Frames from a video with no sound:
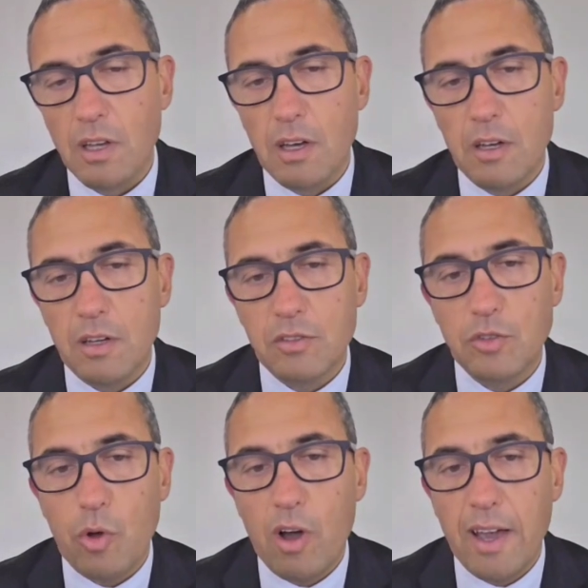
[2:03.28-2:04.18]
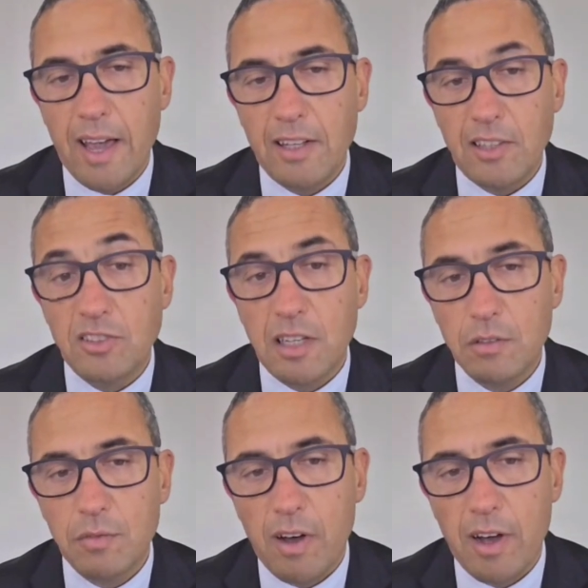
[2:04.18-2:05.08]
to try and
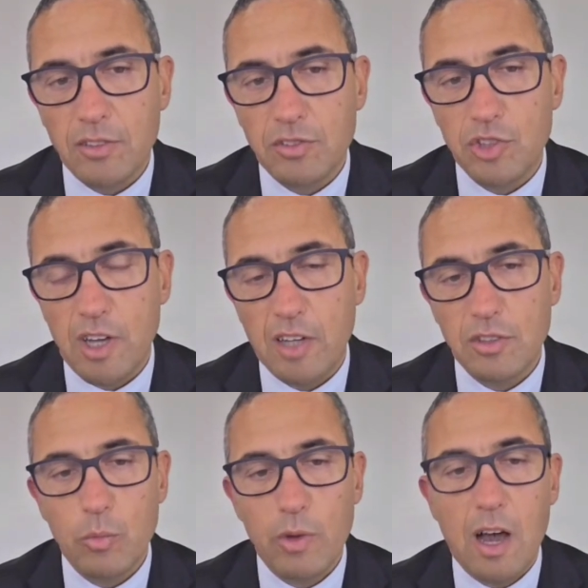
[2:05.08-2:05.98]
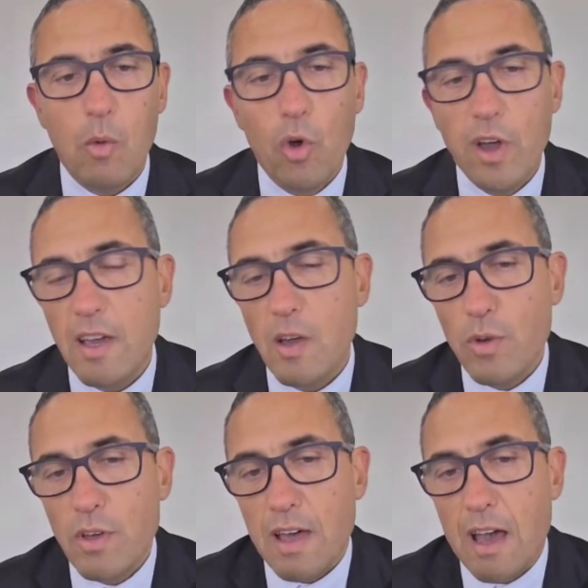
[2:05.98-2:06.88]
incentivise charging. We are working
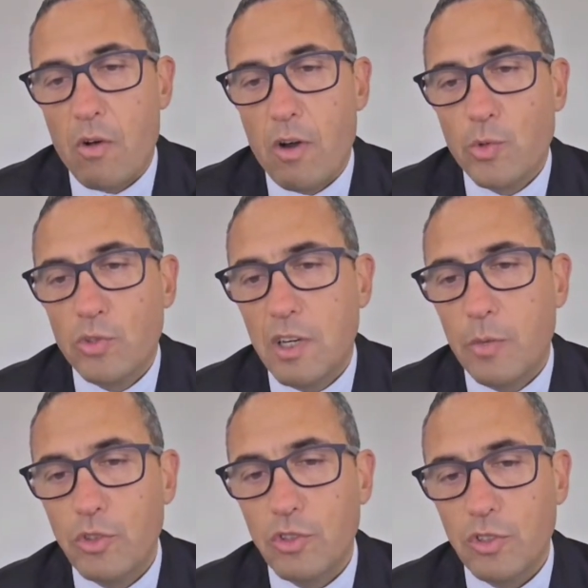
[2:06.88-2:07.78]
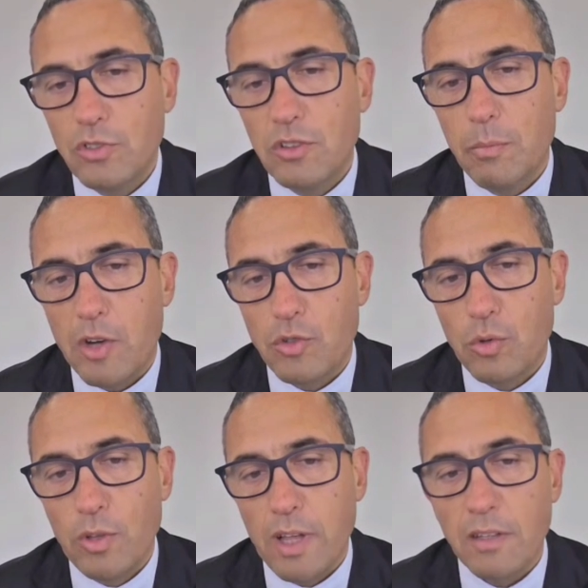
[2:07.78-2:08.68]
with our electricity producers to make
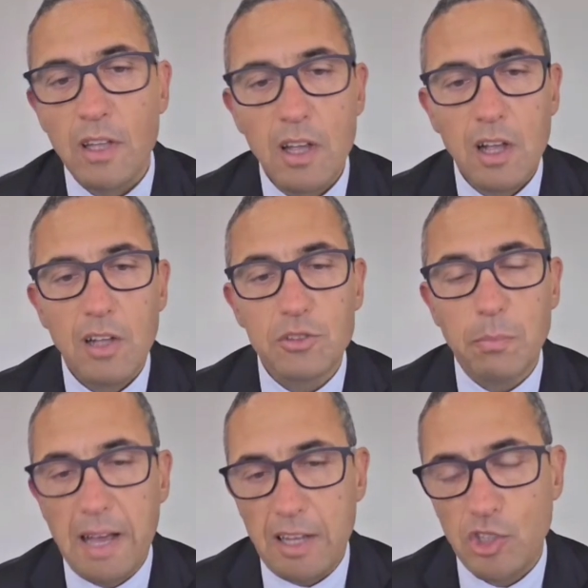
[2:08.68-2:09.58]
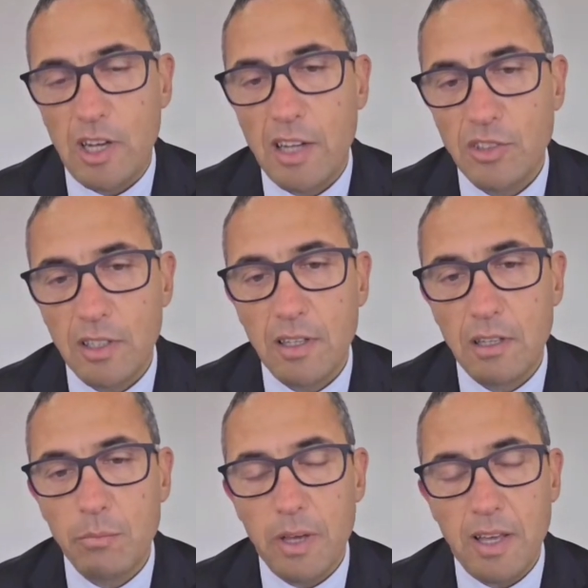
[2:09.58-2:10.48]
sure that smart charging
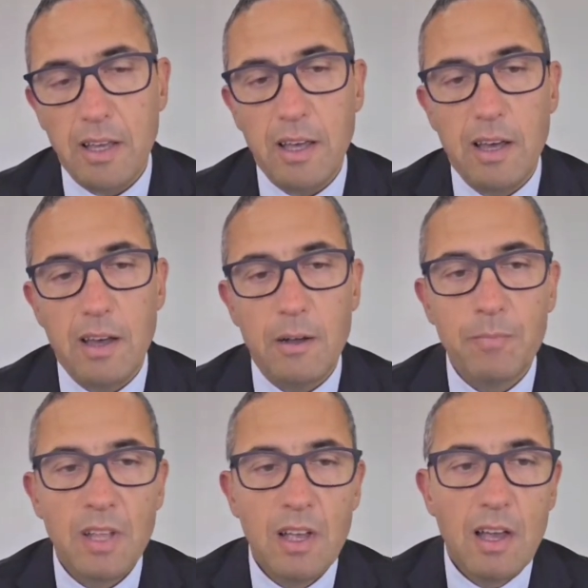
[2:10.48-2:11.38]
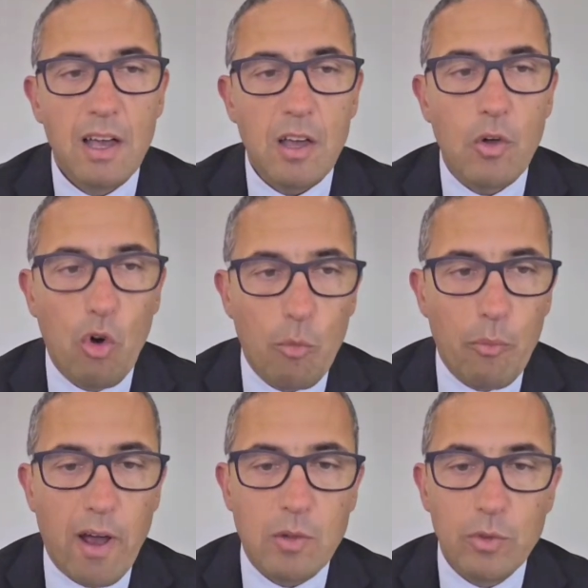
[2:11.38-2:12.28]
can be
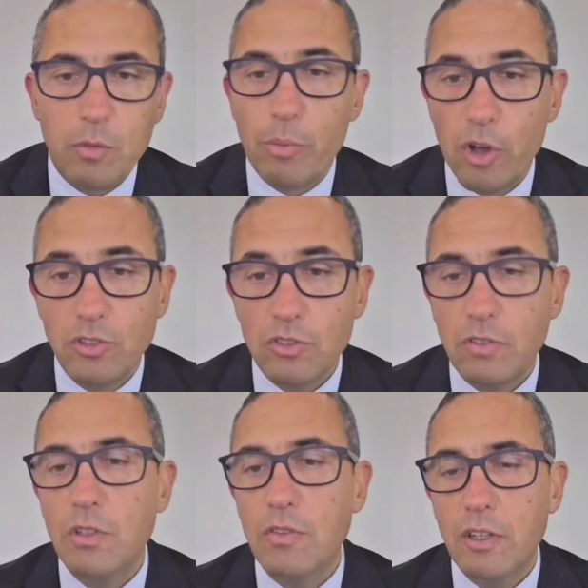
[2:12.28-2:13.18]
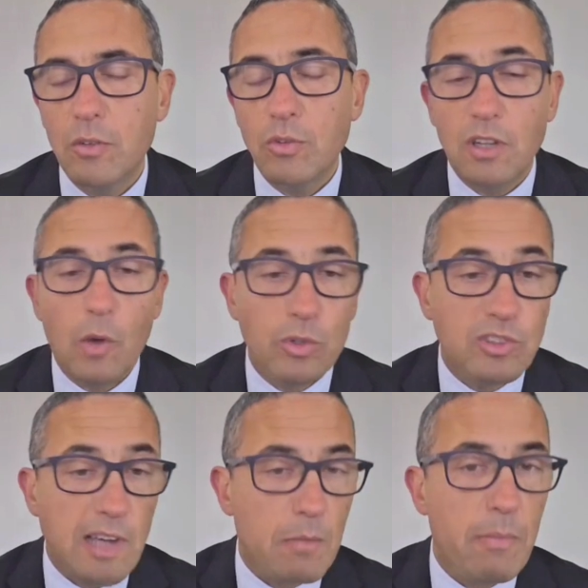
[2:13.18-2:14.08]
incorporated with the purchase of new vehicles. And I would
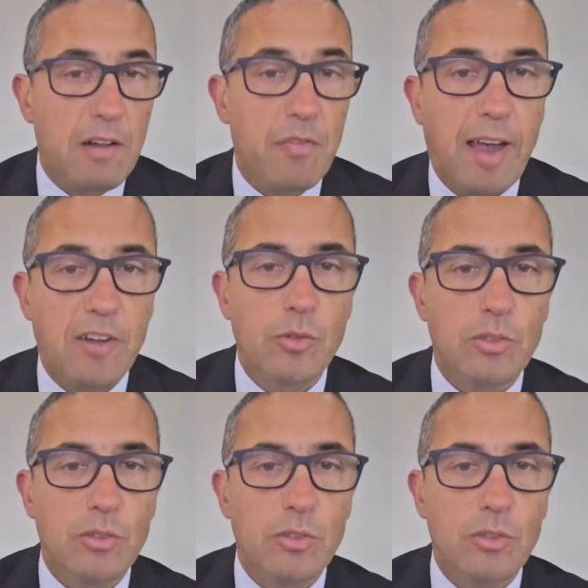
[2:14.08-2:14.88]
say to manufacturers,